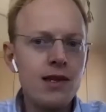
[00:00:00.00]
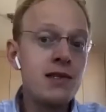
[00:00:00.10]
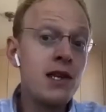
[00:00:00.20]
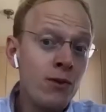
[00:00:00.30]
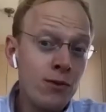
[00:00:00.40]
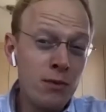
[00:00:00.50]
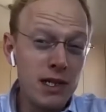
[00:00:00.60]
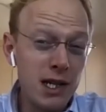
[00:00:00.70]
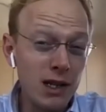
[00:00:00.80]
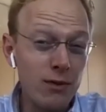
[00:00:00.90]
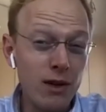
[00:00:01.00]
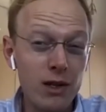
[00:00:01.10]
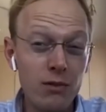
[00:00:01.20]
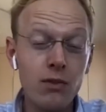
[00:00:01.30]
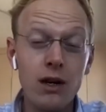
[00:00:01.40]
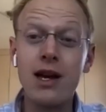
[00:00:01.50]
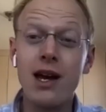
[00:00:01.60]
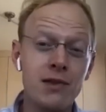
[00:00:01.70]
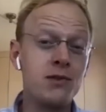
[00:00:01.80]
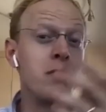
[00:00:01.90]
that's different from maintaining the value.
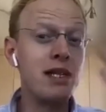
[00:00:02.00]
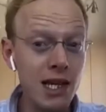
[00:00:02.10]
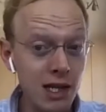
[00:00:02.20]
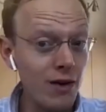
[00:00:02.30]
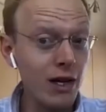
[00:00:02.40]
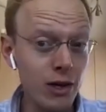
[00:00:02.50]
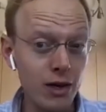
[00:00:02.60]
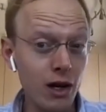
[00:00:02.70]
I guess there's maintaining the value at